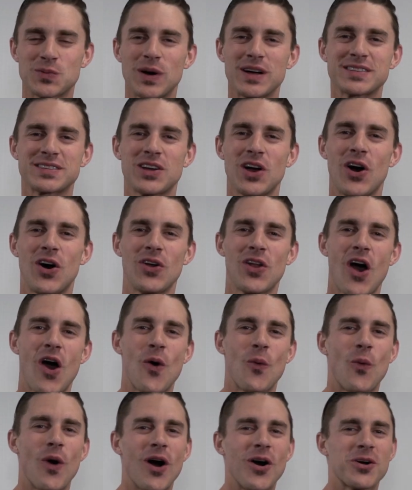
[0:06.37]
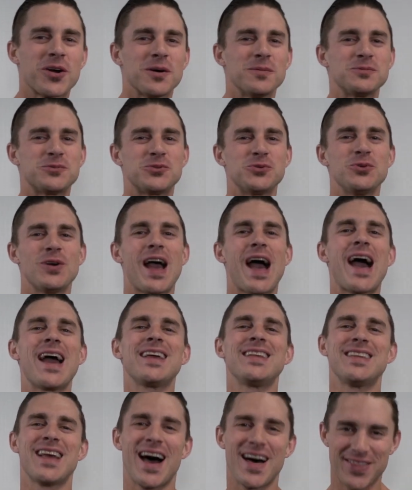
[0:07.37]
what's going on? Welcome to
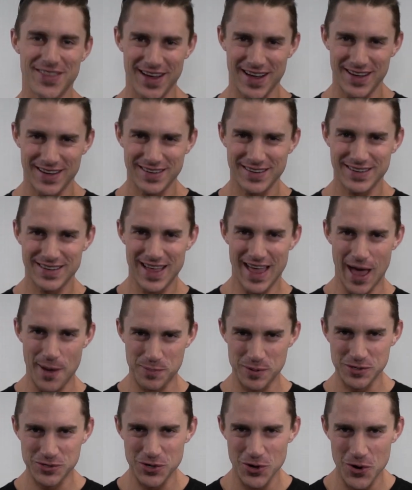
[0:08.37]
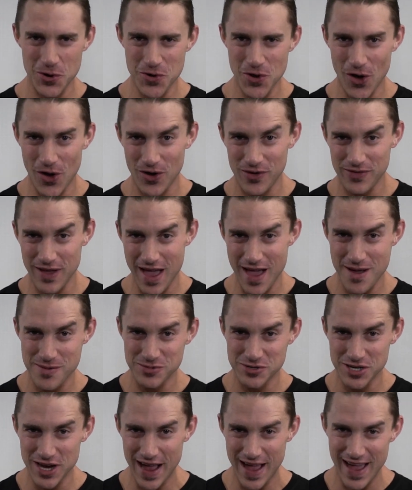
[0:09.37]
another episode of
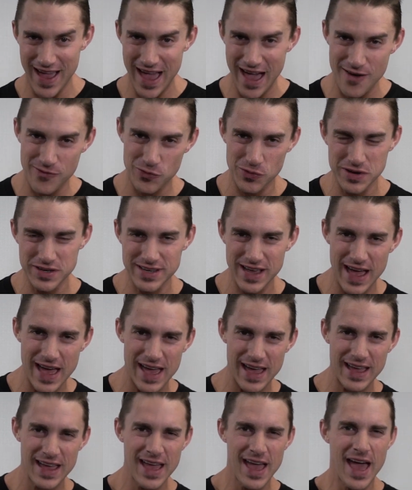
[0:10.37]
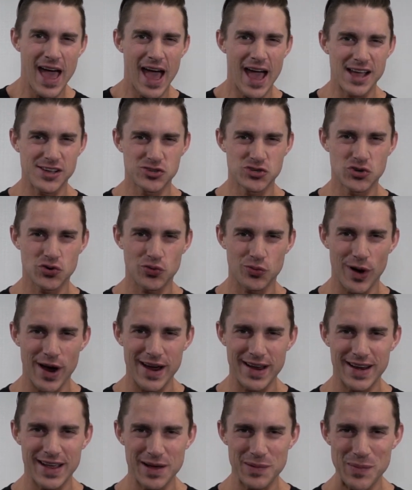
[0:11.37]
MJ Every Day, a
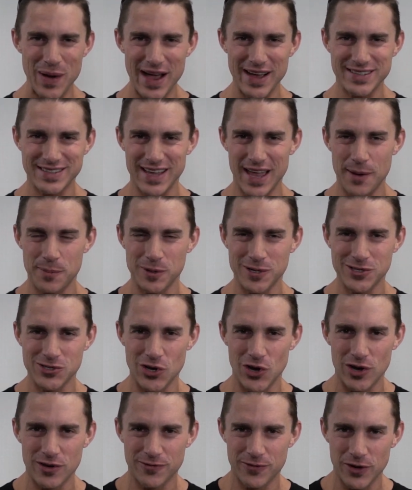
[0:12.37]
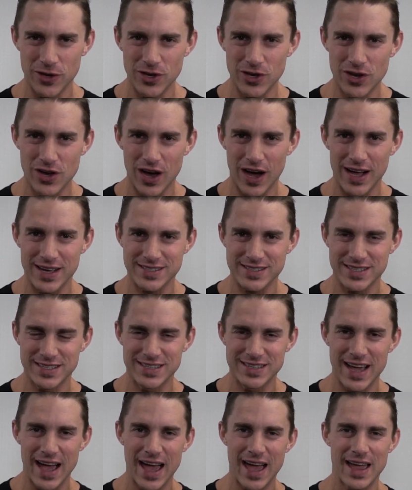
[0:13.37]
training-based episode for you guys
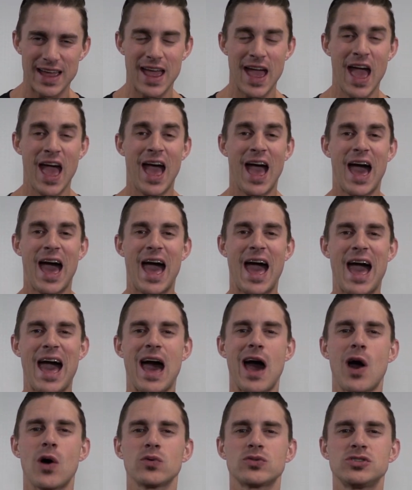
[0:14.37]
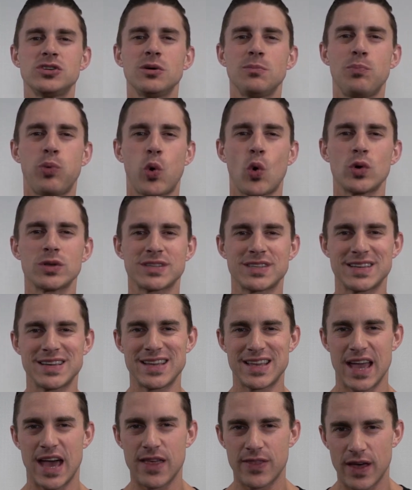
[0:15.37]
today, how to put
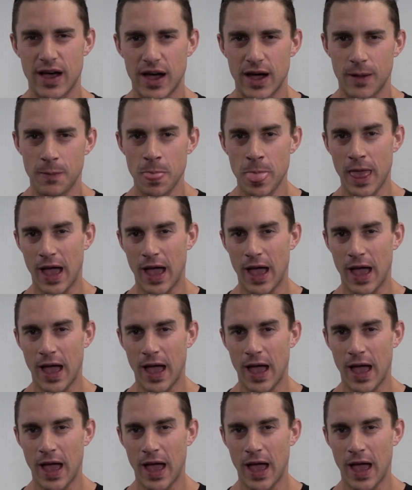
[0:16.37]
together